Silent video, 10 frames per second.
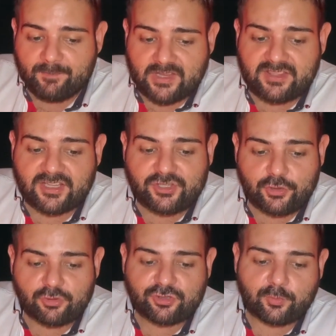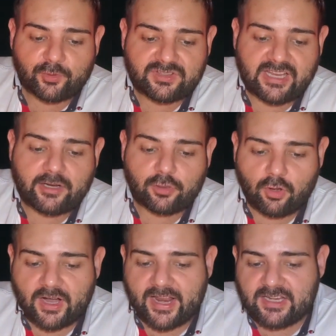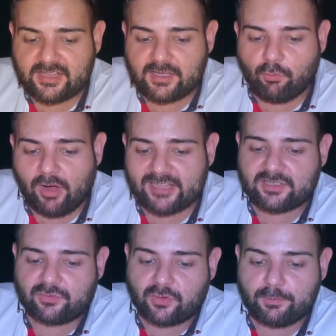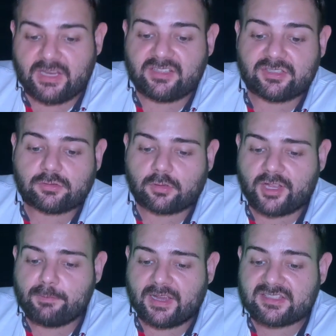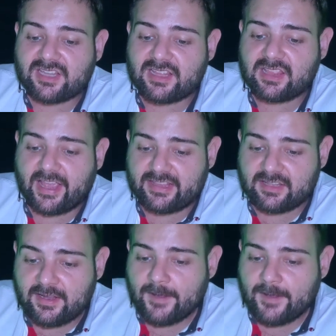It is used to protect chlorine in the water from being destroyed by sunlight.